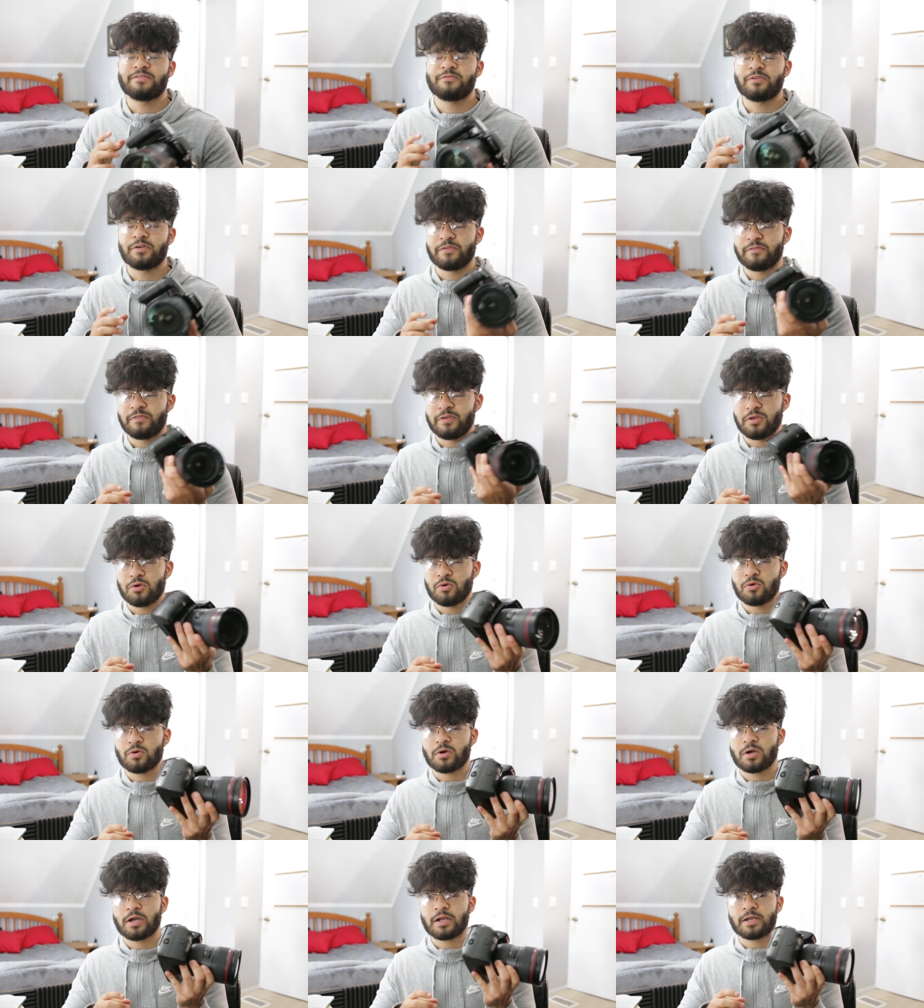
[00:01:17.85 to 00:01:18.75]
a
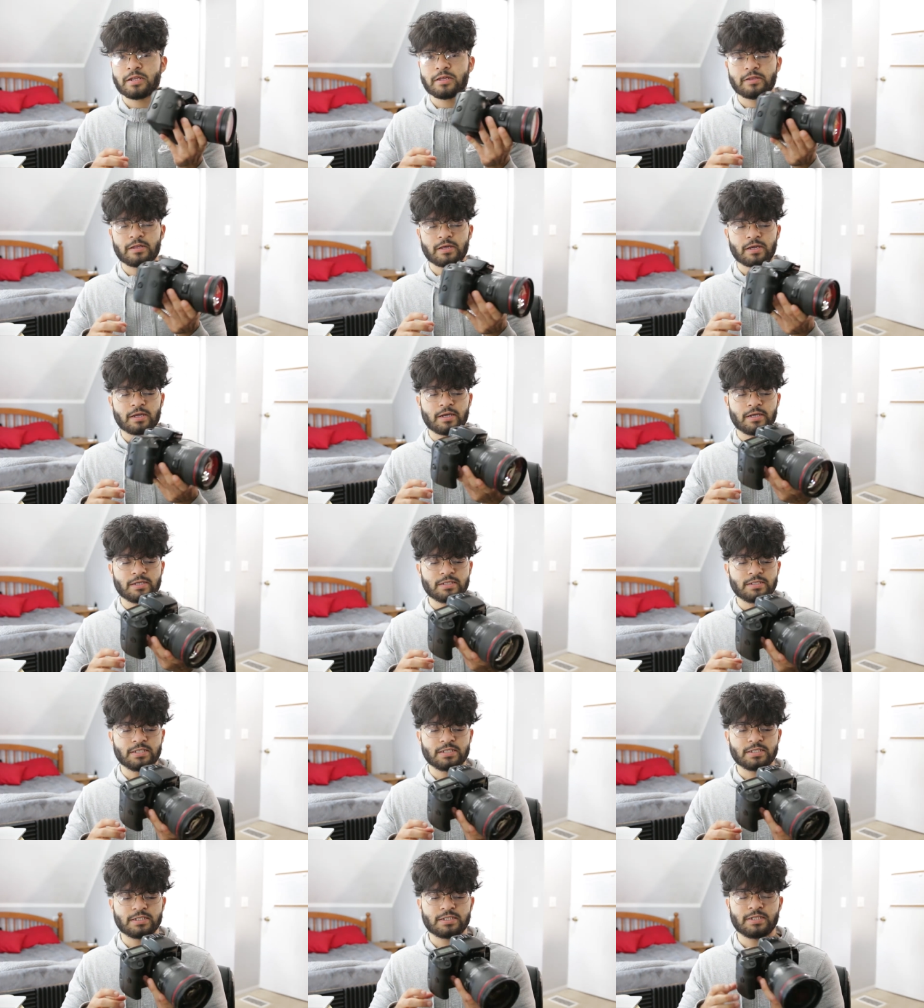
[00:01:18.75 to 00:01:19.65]
review or anything,
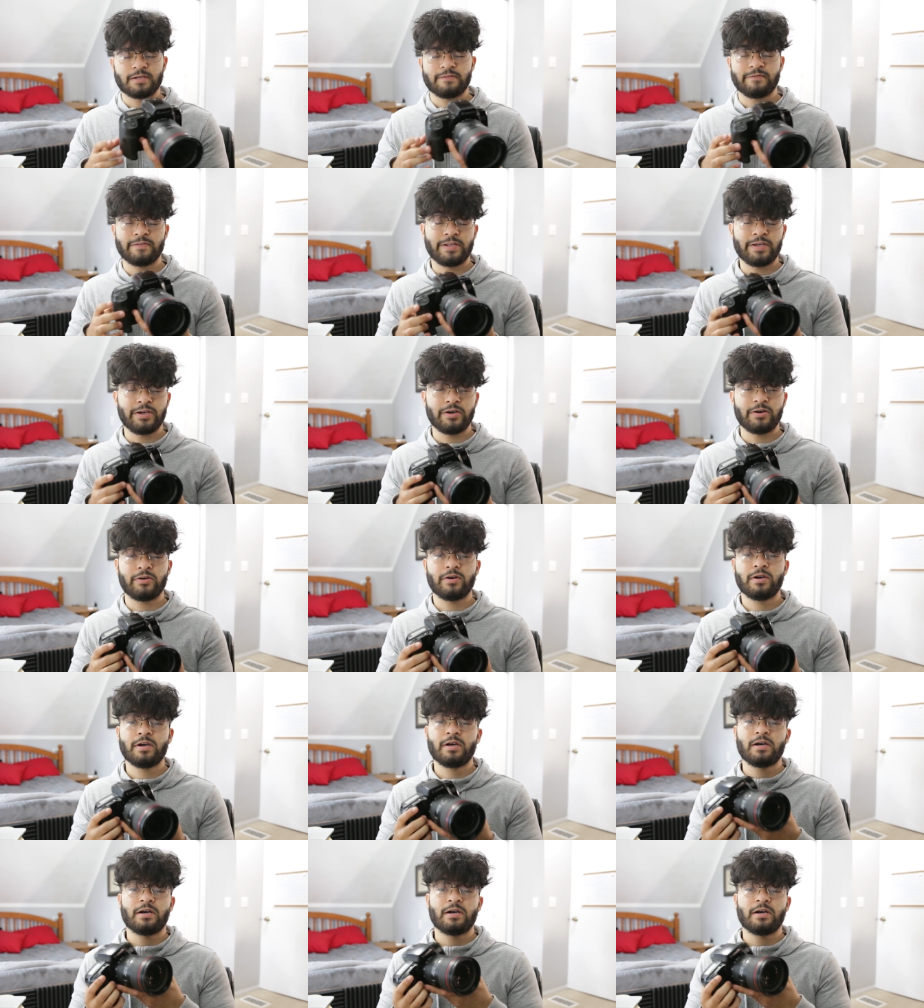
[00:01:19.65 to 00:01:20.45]
it's just a video